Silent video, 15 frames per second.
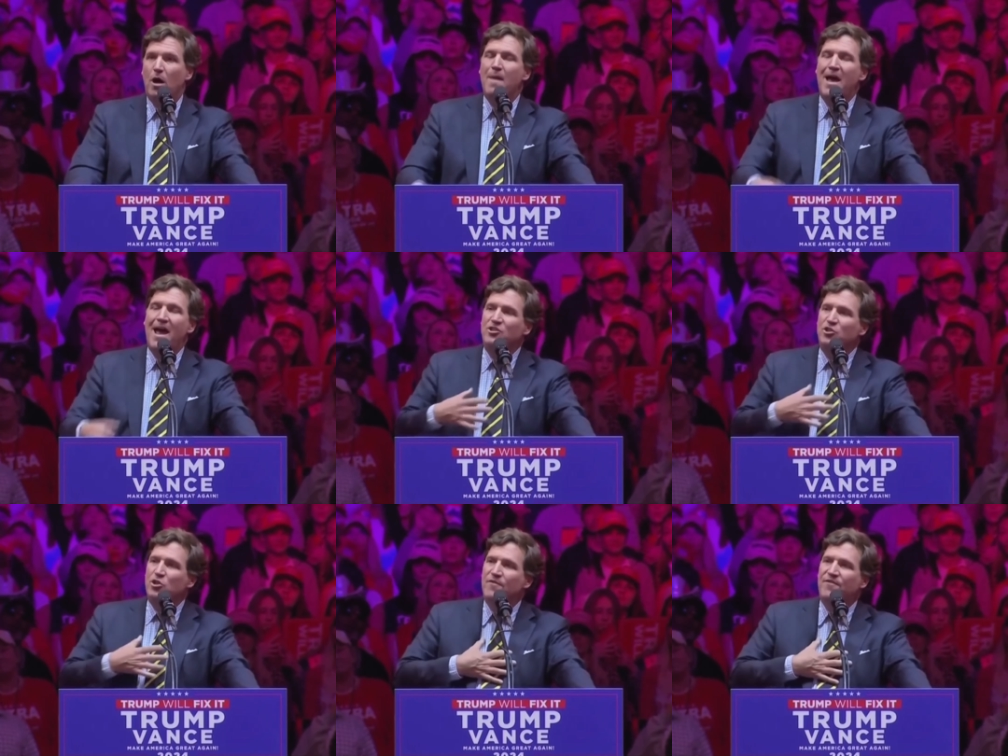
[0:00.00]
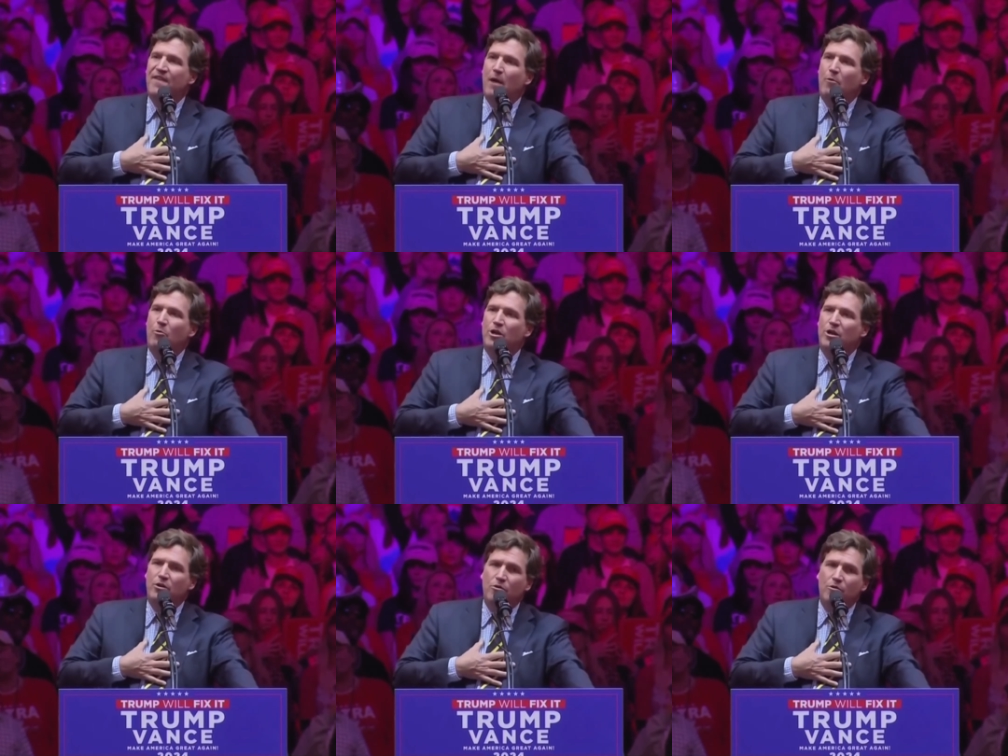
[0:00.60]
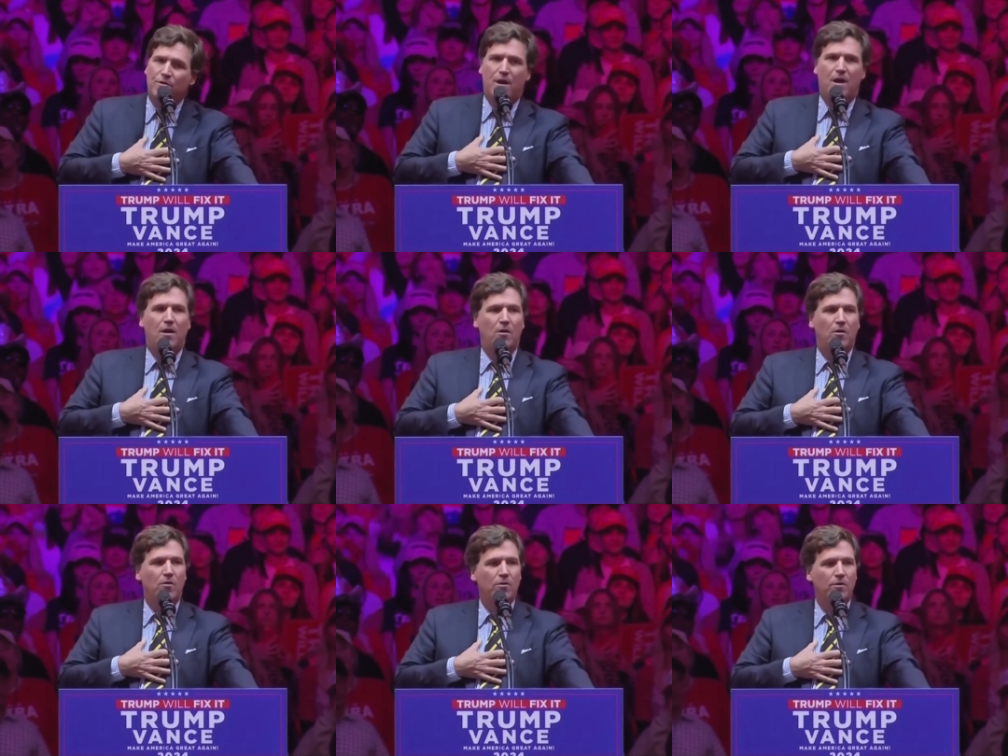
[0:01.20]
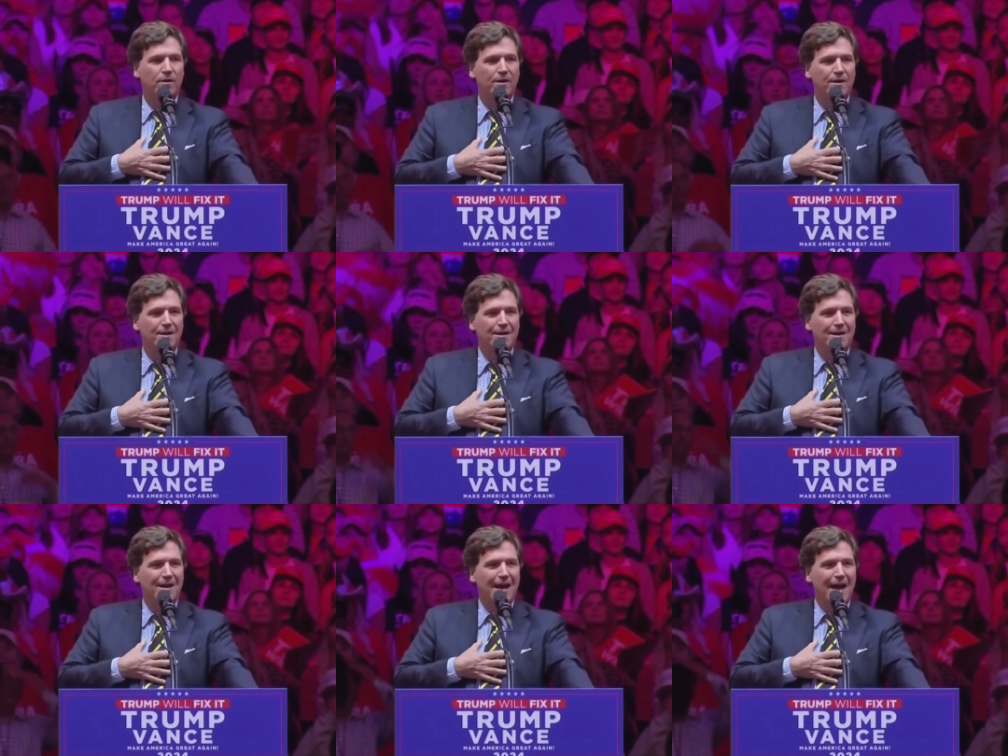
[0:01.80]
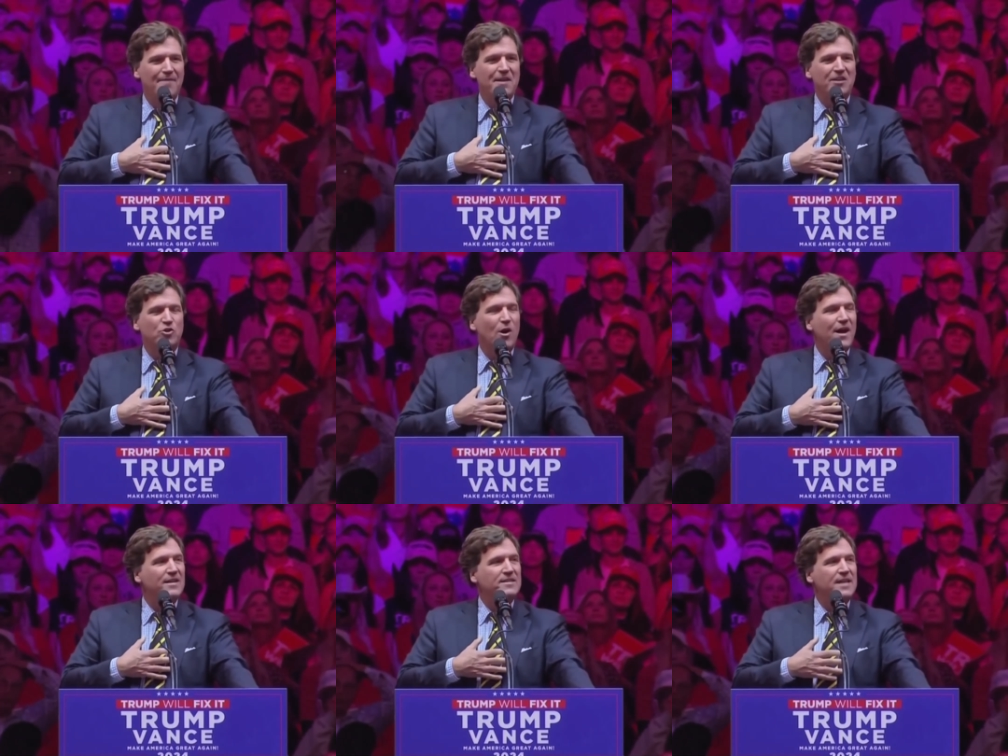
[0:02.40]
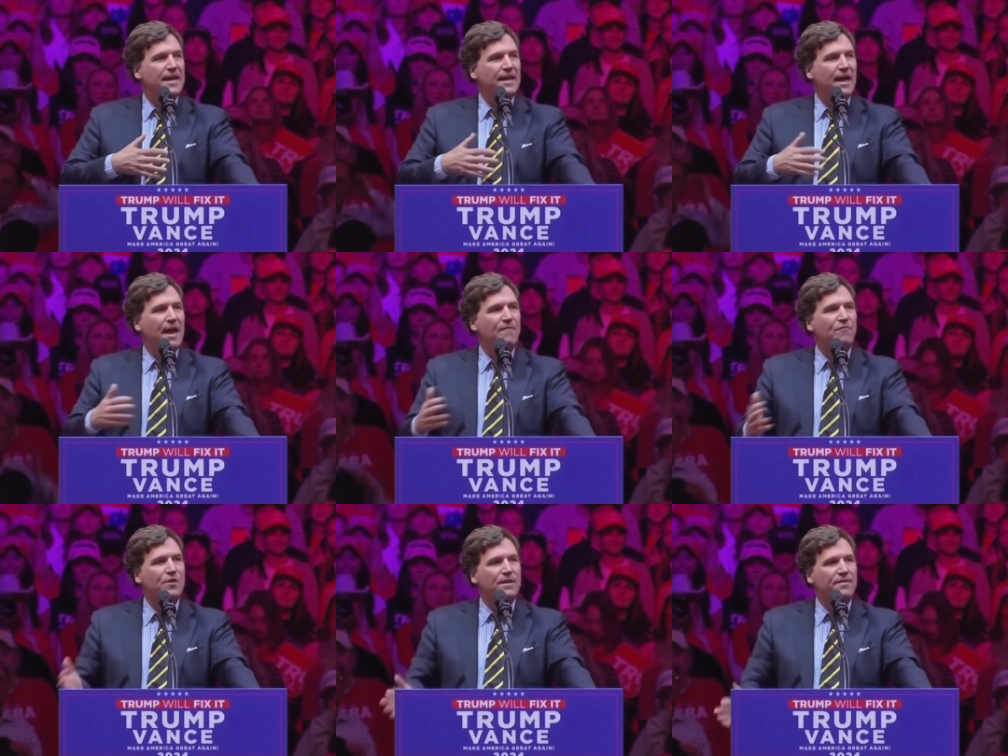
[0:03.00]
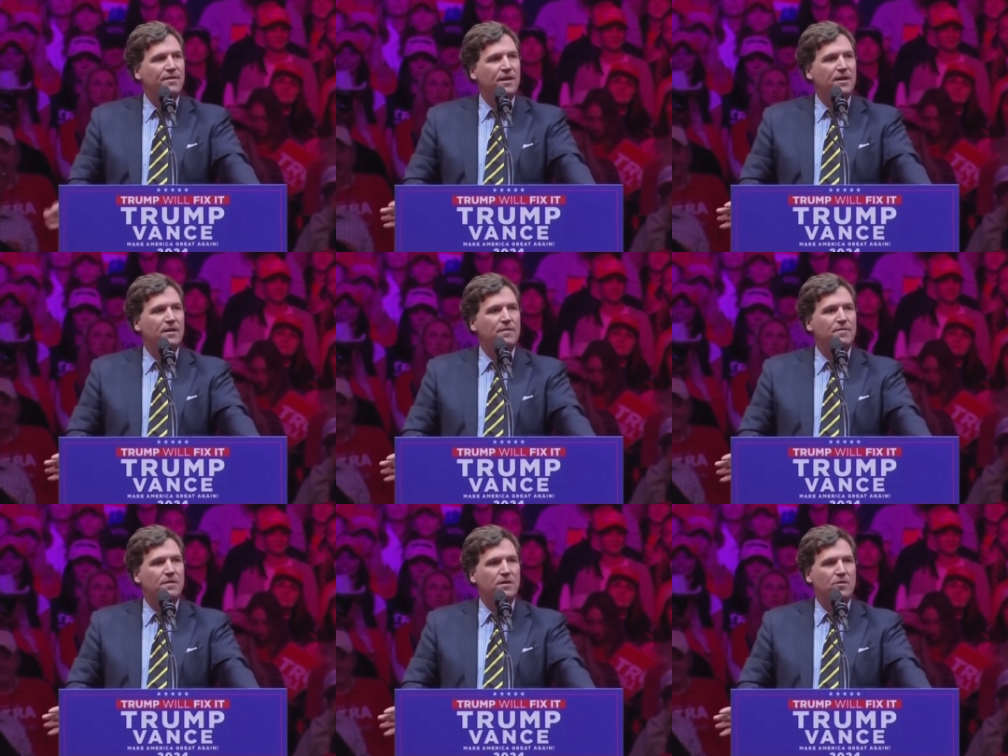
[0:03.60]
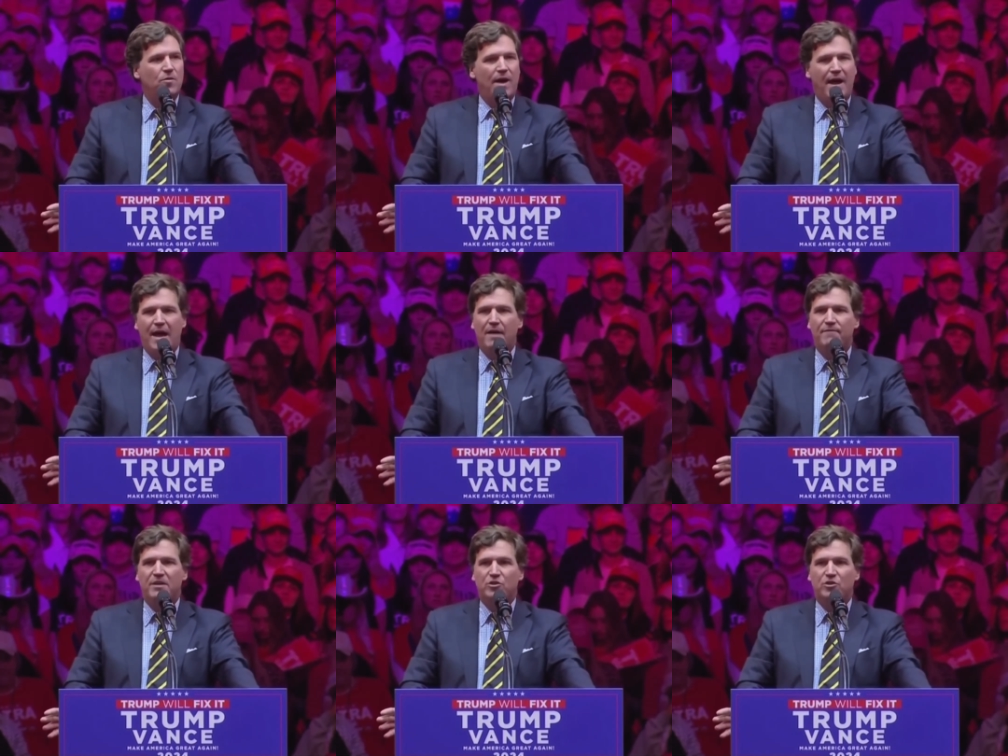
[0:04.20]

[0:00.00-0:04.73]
Imagine if that were you, though. And they try and take everything that you have,